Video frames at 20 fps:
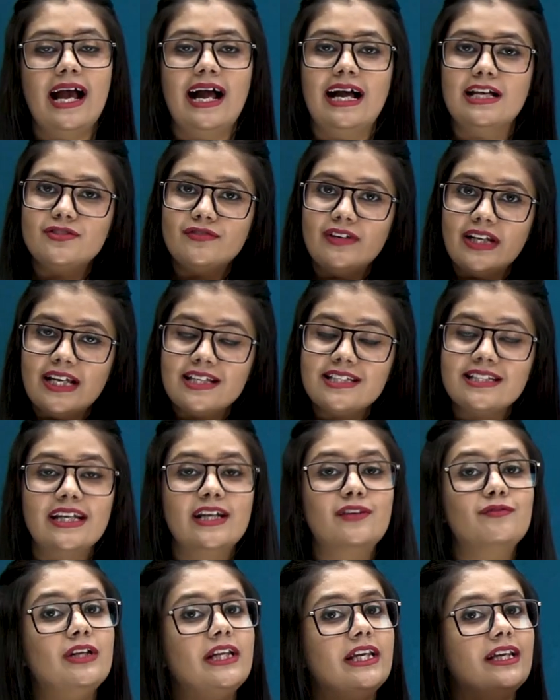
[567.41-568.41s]
as well as
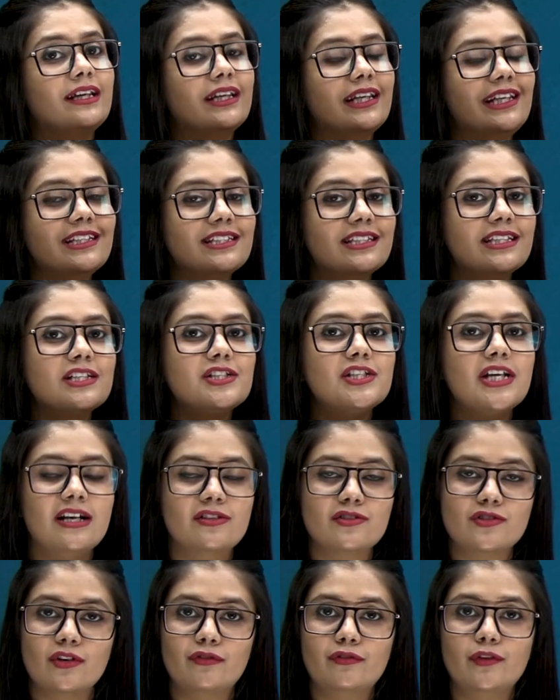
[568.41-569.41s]
it will increase the
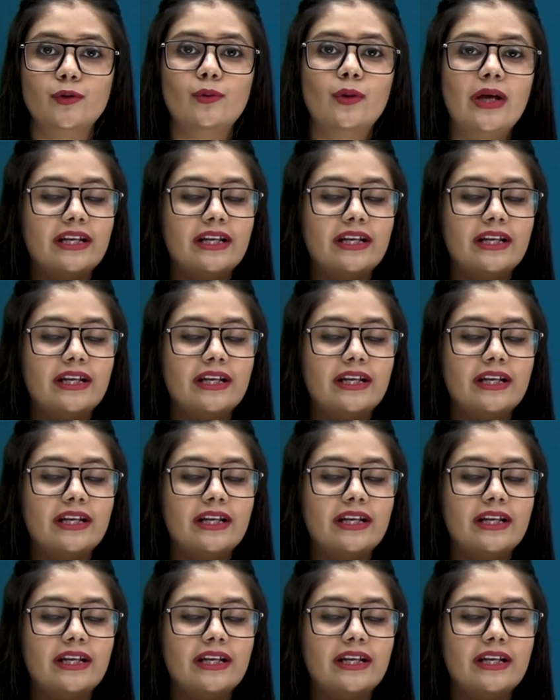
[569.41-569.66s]
chance of you